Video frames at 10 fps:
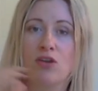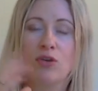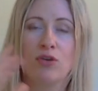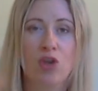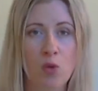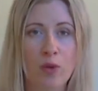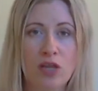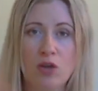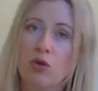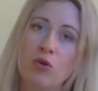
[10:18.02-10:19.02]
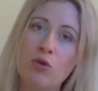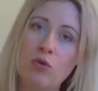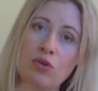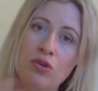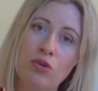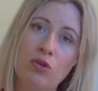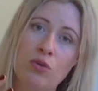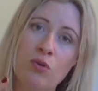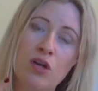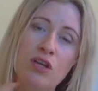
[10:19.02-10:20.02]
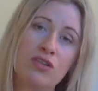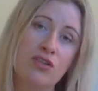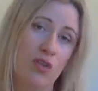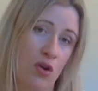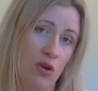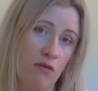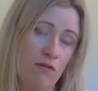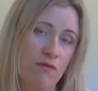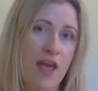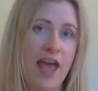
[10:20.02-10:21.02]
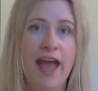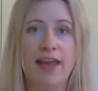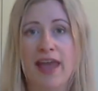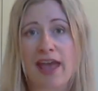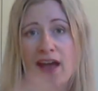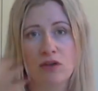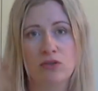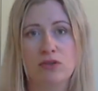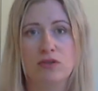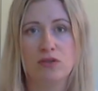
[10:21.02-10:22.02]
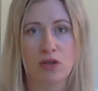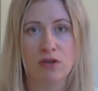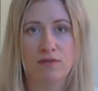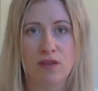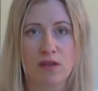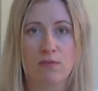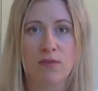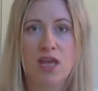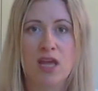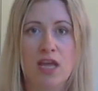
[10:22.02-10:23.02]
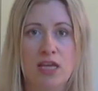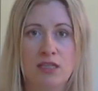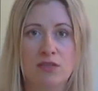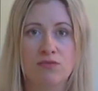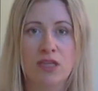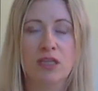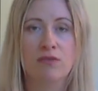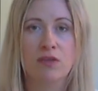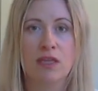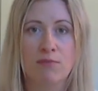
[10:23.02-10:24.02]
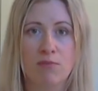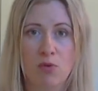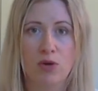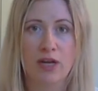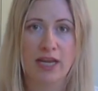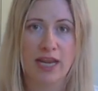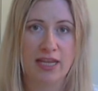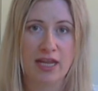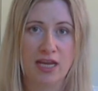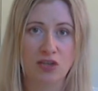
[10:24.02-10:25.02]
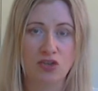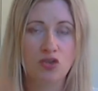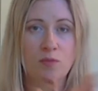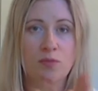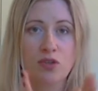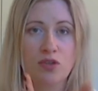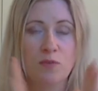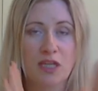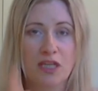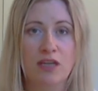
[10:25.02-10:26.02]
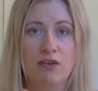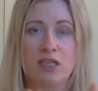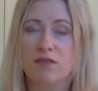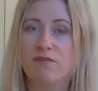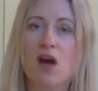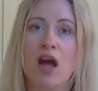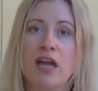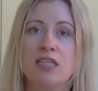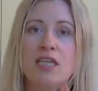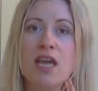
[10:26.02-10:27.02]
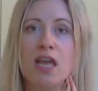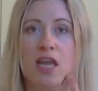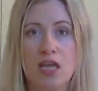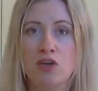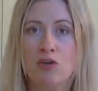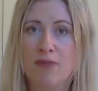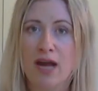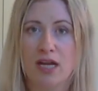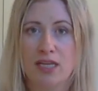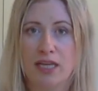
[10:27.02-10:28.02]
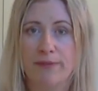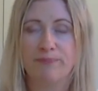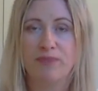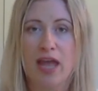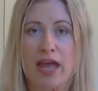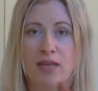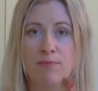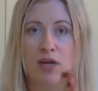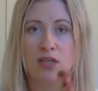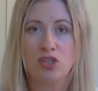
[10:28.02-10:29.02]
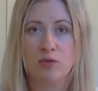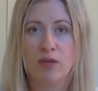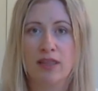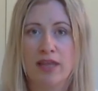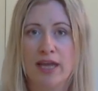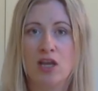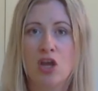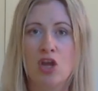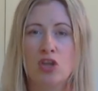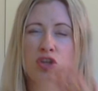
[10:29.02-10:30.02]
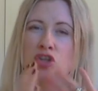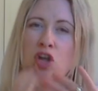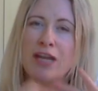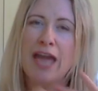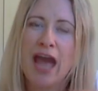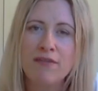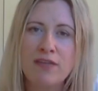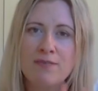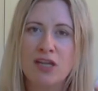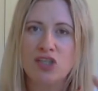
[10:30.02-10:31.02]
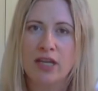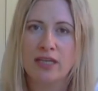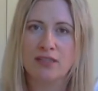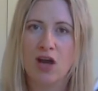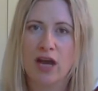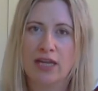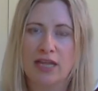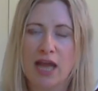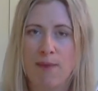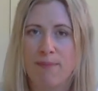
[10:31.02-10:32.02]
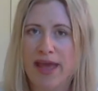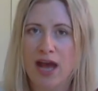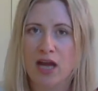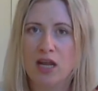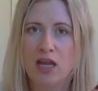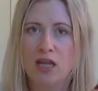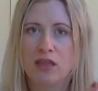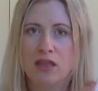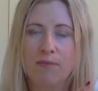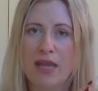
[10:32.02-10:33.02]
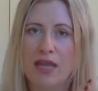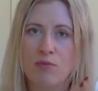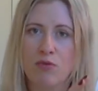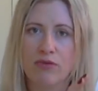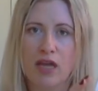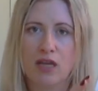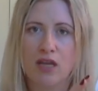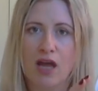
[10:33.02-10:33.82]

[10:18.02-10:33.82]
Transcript: knowing who you serve and how you serve them is really, really important in getting super, super clear and defined in your marketing. And by doing that, you don't have as much anxiety about the people that